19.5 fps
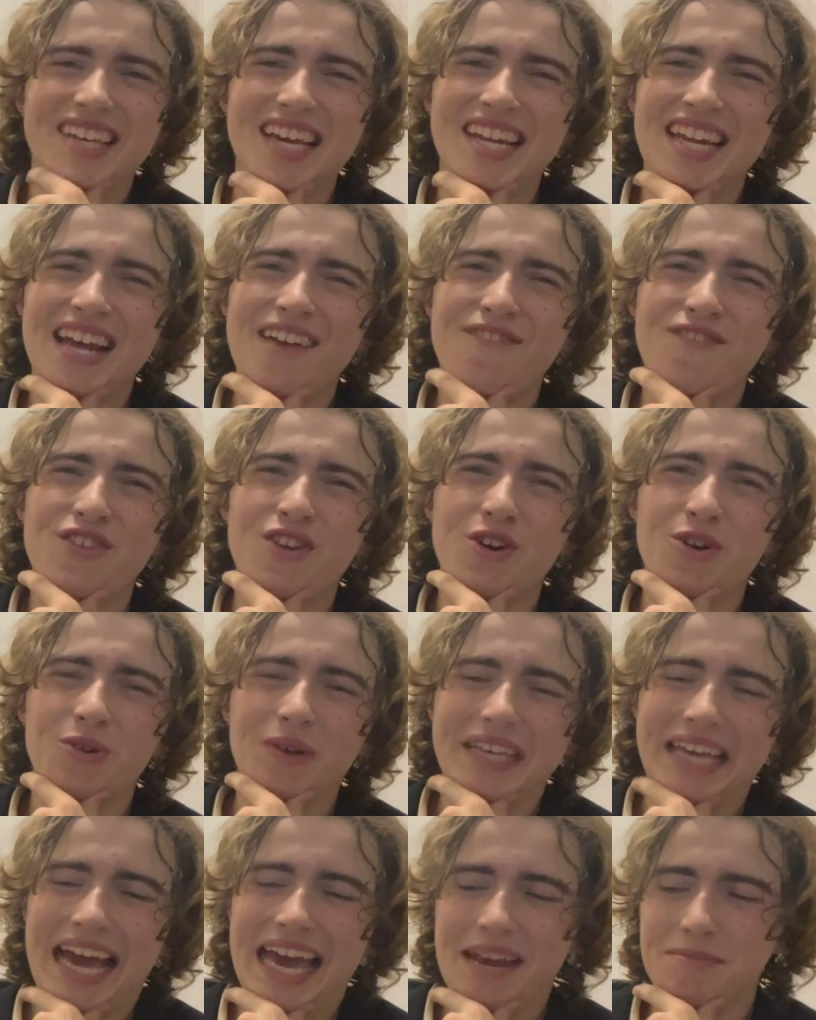And I feel
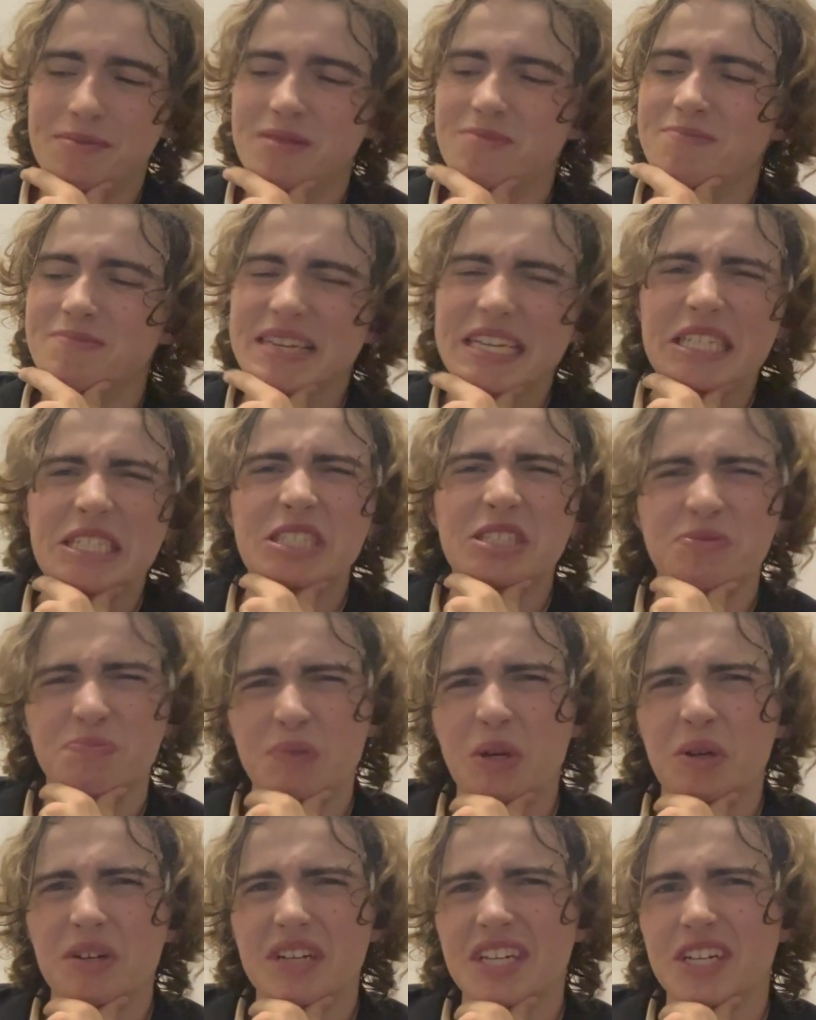kind of be
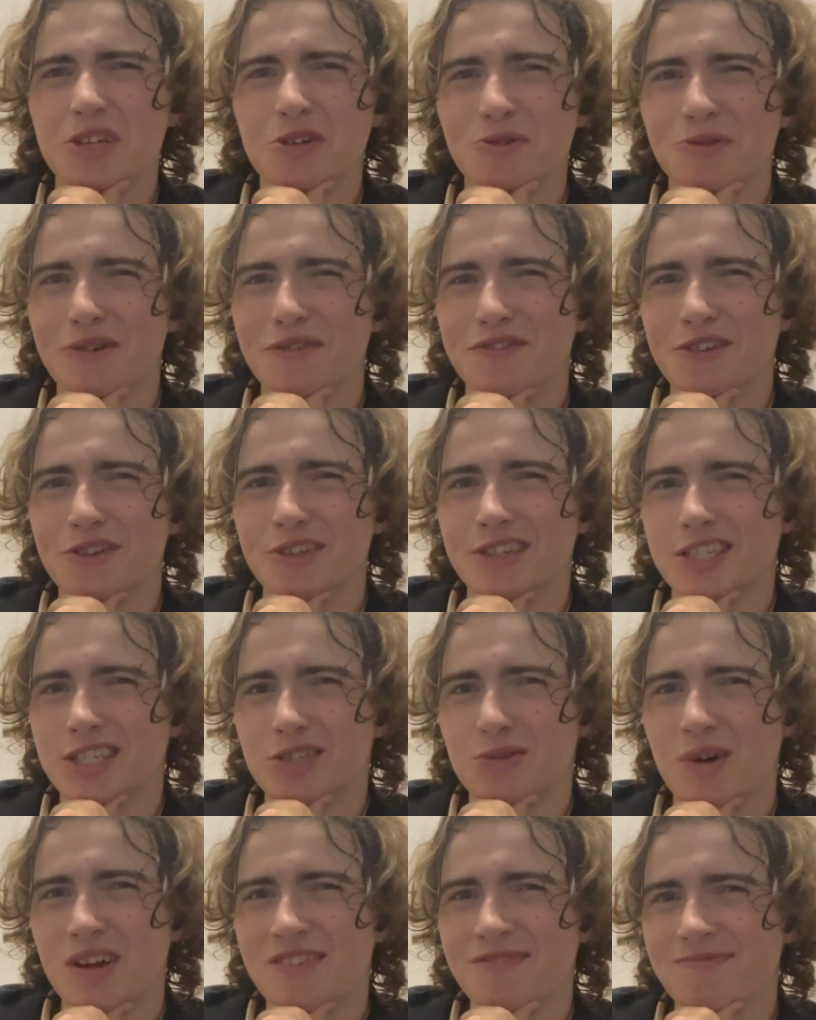mean-spirited to review this
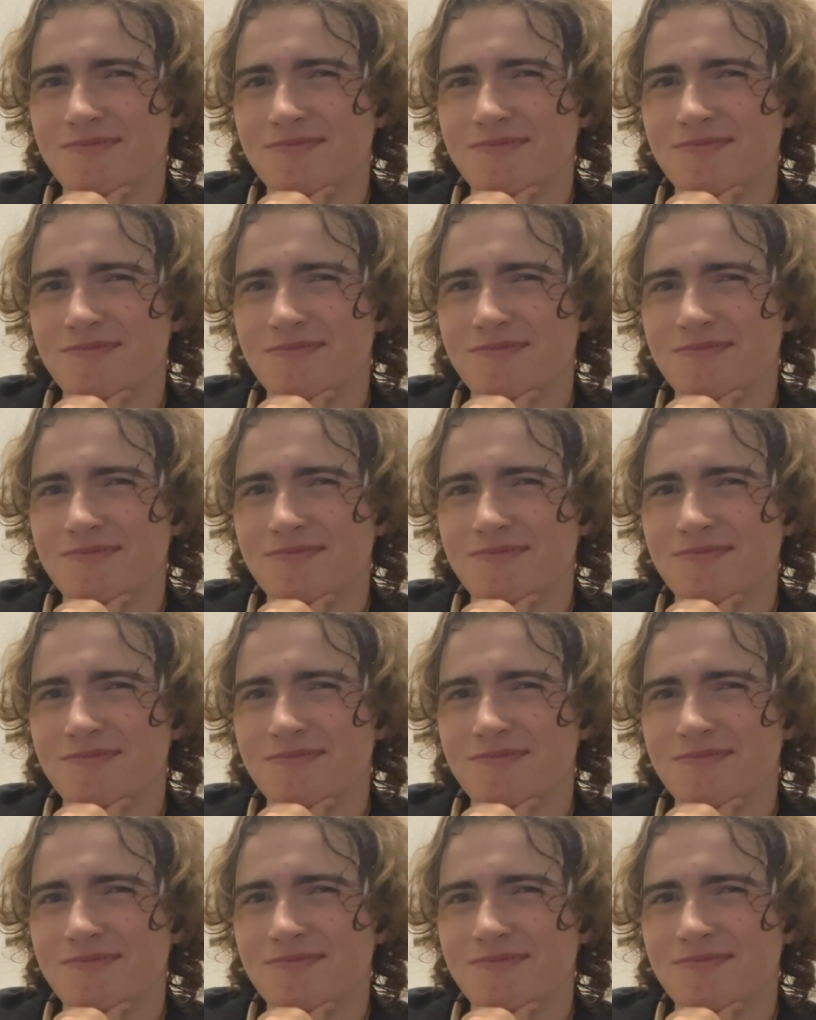one.